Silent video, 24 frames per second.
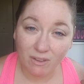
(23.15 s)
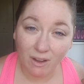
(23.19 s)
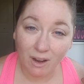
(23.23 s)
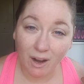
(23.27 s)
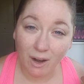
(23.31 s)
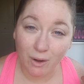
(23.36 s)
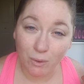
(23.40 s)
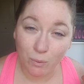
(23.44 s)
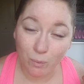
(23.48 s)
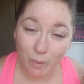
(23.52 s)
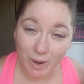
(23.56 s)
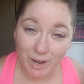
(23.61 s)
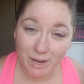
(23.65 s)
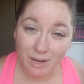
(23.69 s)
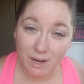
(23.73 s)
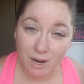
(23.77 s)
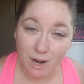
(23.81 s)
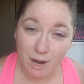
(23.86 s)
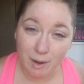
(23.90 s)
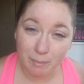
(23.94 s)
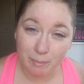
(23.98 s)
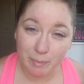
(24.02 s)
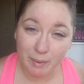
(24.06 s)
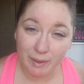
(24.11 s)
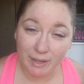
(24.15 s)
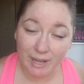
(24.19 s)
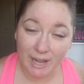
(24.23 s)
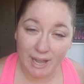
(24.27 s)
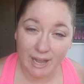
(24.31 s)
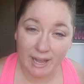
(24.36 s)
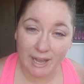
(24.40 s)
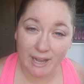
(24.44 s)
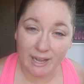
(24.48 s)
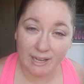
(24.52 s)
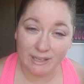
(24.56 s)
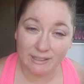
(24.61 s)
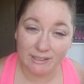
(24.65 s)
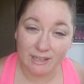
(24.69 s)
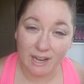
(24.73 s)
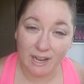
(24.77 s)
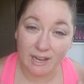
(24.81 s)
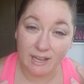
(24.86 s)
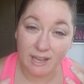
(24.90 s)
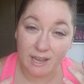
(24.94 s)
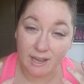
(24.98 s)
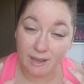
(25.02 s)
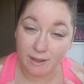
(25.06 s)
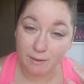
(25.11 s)
I wake up and I
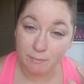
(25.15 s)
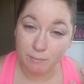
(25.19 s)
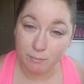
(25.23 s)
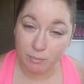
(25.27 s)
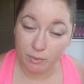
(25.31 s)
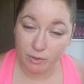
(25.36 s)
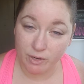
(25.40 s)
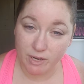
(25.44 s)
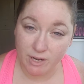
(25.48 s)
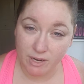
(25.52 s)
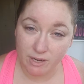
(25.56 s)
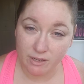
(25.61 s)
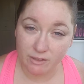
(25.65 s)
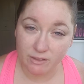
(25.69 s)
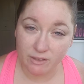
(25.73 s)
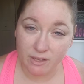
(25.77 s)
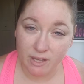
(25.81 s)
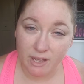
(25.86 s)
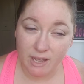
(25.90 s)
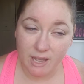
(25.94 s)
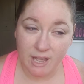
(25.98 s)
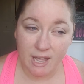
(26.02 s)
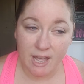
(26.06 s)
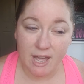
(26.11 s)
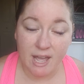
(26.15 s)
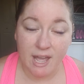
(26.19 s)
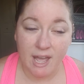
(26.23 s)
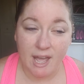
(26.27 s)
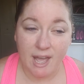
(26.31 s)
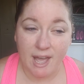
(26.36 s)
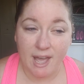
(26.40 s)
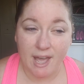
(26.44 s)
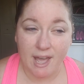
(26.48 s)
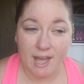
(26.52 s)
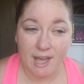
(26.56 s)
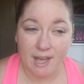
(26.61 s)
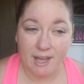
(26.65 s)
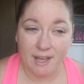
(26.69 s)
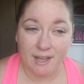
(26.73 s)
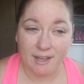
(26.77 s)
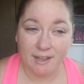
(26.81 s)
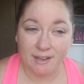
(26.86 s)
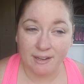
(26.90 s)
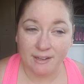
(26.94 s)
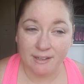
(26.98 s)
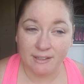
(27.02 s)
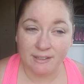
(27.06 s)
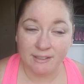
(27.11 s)
can't breathe.
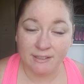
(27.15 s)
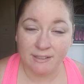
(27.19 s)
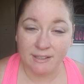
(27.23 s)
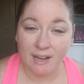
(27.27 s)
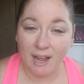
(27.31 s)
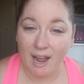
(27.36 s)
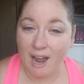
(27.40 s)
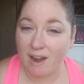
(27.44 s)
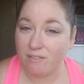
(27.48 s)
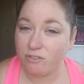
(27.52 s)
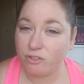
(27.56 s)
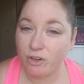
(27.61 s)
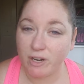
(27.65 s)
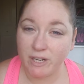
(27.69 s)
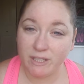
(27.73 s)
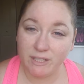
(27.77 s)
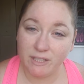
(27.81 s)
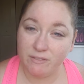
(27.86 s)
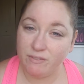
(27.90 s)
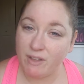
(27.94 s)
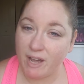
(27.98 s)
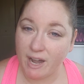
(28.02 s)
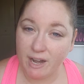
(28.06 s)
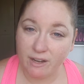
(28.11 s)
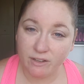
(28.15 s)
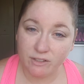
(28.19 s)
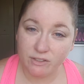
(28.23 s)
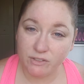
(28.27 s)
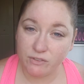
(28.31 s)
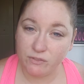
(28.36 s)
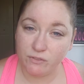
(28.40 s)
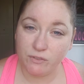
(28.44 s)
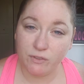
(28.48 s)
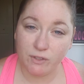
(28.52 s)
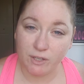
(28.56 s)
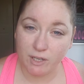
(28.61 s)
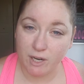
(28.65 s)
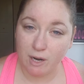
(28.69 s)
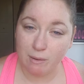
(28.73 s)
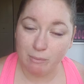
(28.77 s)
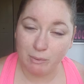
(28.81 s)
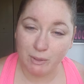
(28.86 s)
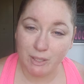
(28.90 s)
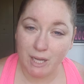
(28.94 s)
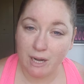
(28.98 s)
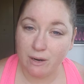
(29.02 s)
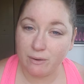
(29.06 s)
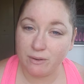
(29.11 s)
And after I leave the house for a
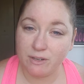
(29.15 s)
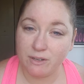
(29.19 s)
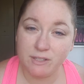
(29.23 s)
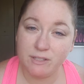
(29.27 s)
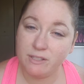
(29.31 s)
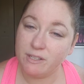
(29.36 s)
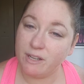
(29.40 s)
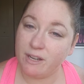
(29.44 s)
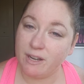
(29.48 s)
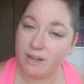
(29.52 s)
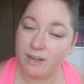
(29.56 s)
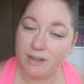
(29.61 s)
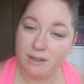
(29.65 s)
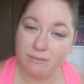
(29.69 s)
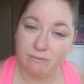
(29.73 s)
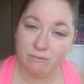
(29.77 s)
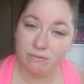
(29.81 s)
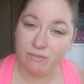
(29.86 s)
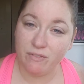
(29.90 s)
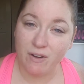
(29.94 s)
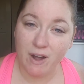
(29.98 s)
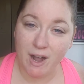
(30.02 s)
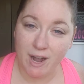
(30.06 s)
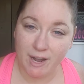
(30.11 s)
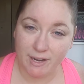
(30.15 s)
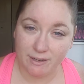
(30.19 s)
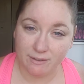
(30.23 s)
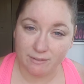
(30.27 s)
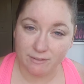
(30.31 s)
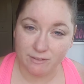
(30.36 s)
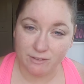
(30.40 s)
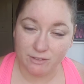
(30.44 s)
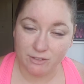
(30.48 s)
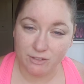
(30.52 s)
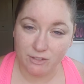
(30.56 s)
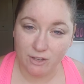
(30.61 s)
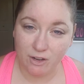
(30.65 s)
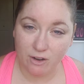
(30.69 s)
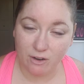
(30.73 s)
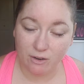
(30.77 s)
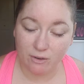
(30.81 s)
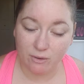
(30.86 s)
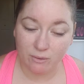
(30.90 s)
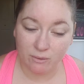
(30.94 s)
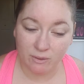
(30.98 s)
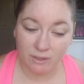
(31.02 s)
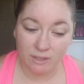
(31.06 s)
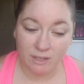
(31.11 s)
couple hours, I'm fine.
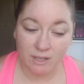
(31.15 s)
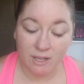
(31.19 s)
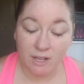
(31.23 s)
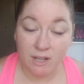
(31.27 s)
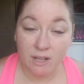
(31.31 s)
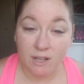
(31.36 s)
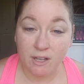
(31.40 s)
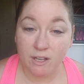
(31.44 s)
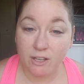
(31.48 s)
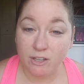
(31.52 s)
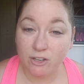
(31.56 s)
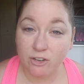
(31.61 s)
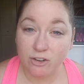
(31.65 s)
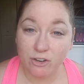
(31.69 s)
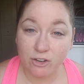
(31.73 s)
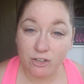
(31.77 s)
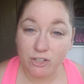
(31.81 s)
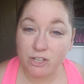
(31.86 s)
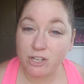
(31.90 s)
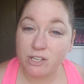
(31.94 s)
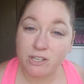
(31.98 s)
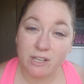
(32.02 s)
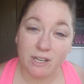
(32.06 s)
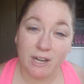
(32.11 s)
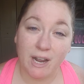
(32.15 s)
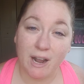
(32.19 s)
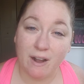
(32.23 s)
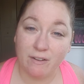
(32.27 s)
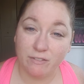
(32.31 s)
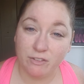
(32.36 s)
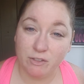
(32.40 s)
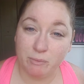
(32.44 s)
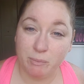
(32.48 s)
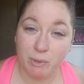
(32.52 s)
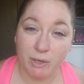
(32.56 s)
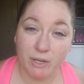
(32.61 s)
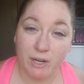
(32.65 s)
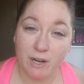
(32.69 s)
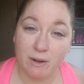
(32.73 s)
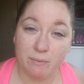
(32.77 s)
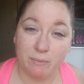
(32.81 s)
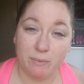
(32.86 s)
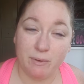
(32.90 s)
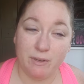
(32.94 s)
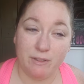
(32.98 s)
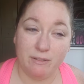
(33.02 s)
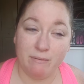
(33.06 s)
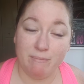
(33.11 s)
So you're just going to have to put up
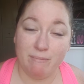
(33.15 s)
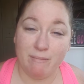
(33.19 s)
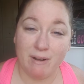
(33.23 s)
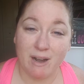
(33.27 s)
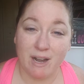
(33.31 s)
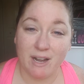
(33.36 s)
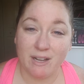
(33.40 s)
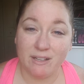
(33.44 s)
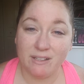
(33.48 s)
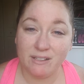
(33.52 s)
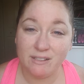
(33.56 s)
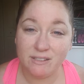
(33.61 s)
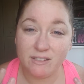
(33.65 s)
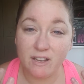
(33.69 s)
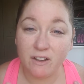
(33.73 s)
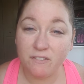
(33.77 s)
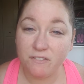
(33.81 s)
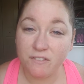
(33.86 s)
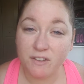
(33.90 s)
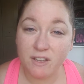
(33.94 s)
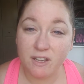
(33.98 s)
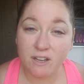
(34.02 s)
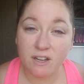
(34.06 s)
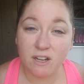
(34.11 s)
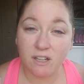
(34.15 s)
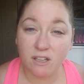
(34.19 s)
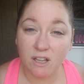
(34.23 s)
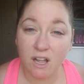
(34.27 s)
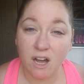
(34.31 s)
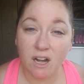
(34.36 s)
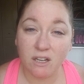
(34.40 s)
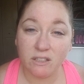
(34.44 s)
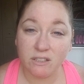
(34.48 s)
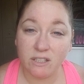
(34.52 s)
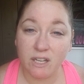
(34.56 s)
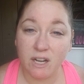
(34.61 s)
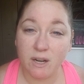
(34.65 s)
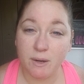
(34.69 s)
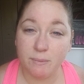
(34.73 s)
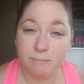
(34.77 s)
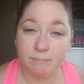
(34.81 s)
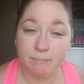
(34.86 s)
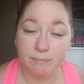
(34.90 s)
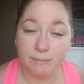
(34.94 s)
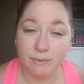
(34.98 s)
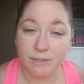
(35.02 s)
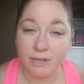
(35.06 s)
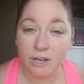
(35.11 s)
with my stuffy, clogged
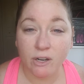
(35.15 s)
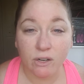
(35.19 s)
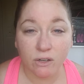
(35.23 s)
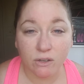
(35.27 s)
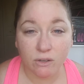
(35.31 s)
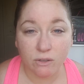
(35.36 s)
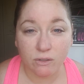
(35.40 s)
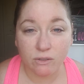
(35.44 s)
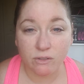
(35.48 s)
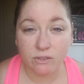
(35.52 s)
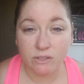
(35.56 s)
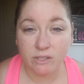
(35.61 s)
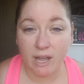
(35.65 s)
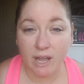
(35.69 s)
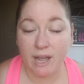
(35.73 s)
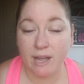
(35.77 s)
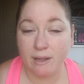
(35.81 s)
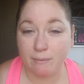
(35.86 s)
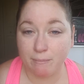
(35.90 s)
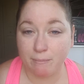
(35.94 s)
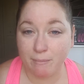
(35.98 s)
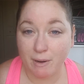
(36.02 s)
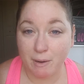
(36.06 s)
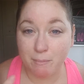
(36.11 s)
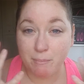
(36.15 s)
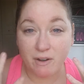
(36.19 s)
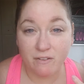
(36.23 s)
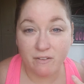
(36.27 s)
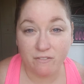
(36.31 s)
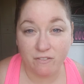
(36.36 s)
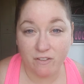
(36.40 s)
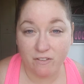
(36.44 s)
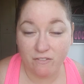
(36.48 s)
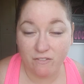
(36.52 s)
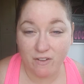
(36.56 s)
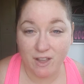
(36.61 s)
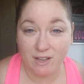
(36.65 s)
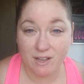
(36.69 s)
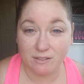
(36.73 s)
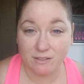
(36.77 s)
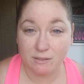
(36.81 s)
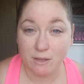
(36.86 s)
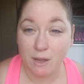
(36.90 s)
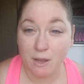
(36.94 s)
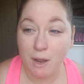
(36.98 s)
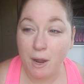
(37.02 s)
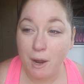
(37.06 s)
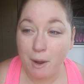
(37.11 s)
up nose and my puffy
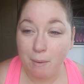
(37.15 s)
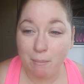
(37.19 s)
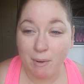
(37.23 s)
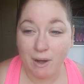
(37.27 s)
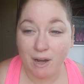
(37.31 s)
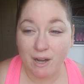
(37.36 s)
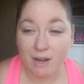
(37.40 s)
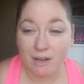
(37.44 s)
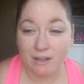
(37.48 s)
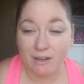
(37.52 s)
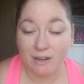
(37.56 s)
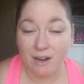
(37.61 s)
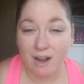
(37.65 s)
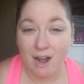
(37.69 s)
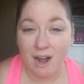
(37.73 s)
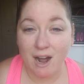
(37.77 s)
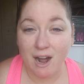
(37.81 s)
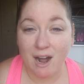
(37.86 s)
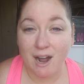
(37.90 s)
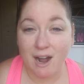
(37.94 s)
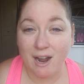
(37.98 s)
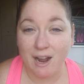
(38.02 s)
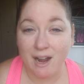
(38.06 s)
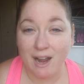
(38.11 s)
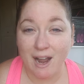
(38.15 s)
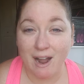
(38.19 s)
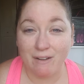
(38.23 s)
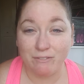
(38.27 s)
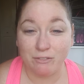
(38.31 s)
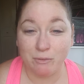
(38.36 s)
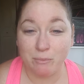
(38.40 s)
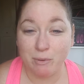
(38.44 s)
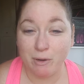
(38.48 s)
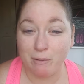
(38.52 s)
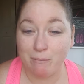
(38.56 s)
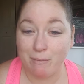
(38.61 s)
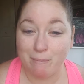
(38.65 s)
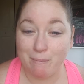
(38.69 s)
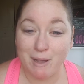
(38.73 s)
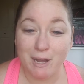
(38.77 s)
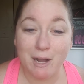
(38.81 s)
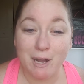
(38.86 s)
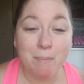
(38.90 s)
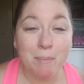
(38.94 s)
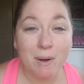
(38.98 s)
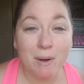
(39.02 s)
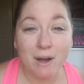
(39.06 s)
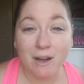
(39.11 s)
face. But I have to put my
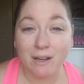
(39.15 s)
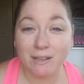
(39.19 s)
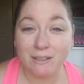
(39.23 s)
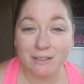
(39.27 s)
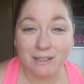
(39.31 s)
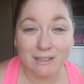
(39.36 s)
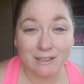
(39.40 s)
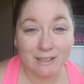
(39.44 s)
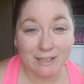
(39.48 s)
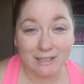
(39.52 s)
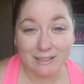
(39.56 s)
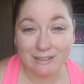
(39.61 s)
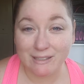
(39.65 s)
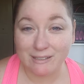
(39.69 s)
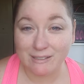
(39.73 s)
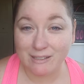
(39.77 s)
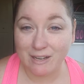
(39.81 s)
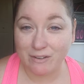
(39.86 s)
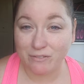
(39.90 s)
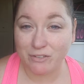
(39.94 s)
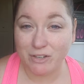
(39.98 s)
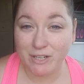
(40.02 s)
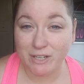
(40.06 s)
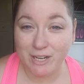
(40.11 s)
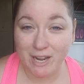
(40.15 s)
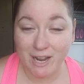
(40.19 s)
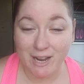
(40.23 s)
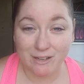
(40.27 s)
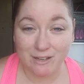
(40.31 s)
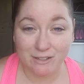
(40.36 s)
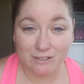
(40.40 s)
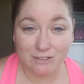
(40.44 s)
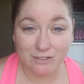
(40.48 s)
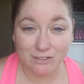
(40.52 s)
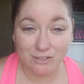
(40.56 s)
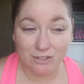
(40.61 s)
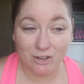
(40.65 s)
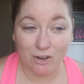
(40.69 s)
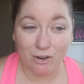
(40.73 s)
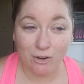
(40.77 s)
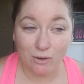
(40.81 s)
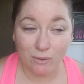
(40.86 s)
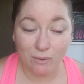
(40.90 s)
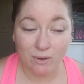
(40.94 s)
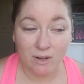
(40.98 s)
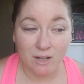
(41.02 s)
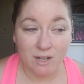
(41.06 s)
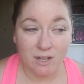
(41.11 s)
makeup on like this every day.
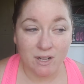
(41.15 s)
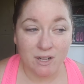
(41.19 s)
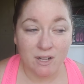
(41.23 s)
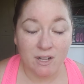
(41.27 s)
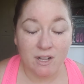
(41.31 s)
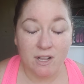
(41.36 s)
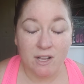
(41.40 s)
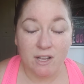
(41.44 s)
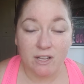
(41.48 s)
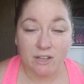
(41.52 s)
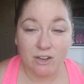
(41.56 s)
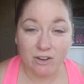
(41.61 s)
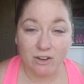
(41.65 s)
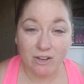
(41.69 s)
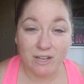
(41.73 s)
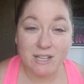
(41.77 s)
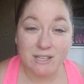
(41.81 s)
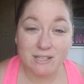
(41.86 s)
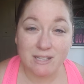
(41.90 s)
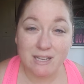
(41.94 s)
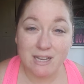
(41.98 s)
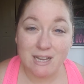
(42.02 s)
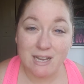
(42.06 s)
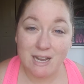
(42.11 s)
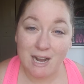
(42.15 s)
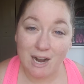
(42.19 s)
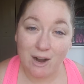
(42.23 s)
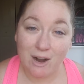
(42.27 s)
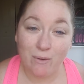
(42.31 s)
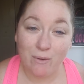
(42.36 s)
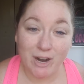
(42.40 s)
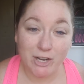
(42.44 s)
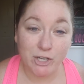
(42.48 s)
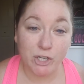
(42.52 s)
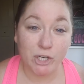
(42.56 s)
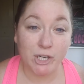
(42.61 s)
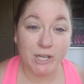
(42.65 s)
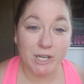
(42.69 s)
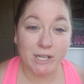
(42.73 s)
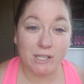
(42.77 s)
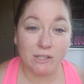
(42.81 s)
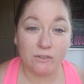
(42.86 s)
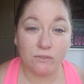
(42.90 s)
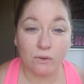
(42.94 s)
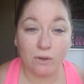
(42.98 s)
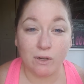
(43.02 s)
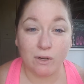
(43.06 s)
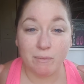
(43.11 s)
So you're going to see how I
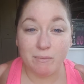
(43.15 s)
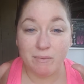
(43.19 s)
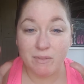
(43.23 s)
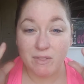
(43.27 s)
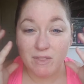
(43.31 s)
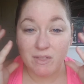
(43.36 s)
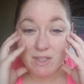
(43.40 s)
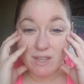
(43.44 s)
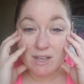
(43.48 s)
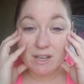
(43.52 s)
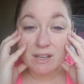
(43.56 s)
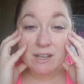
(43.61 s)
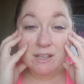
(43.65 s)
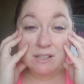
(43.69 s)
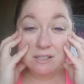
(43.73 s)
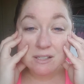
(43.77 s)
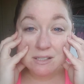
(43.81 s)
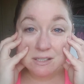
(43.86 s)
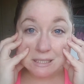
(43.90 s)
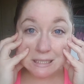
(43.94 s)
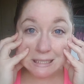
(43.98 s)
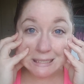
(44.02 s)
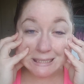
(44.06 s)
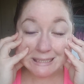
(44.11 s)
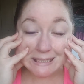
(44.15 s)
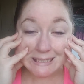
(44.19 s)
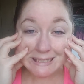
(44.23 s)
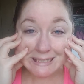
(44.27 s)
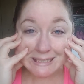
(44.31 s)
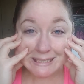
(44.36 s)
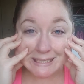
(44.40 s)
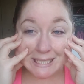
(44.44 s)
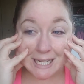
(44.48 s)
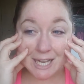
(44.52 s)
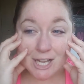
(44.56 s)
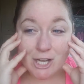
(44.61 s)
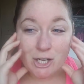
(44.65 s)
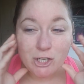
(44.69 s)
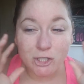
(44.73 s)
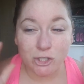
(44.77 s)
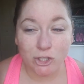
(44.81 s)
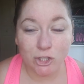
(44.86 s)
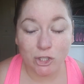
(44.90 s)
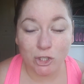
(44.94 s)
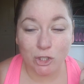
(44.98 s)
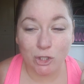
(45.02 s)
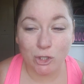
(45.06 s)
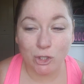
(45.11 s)
transform this
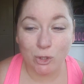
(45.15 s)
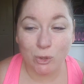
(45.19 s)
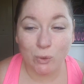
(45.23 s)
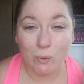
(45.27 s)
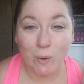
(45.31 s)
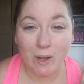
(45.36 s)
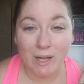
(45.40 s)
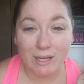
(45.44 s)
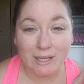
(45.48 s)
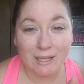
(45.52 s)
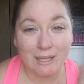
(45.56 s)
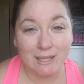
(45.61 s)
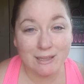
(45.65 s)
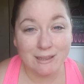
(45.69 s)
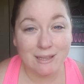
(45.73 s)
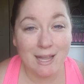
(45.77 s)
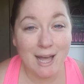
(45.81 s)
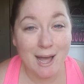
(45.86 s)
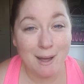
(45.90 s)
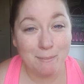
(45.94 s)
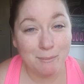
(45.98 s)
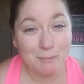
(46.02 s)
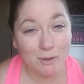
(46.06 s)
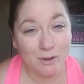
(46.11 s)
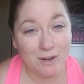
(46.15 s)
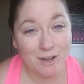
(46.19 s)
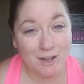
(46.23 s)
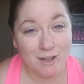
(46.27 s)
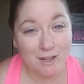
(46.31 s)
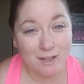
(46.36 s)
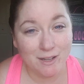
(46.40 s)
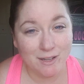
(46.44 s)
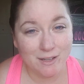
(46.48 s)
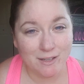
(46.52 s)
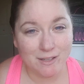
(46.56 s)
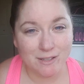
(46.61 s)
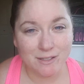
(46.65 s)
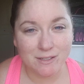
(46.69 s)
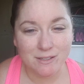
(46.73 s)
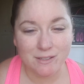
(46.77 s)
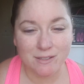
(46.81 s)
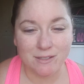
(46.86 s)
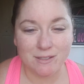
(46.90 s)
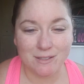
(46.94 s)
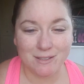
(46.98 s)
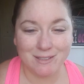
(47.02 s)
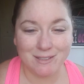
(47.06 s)
to glamorous.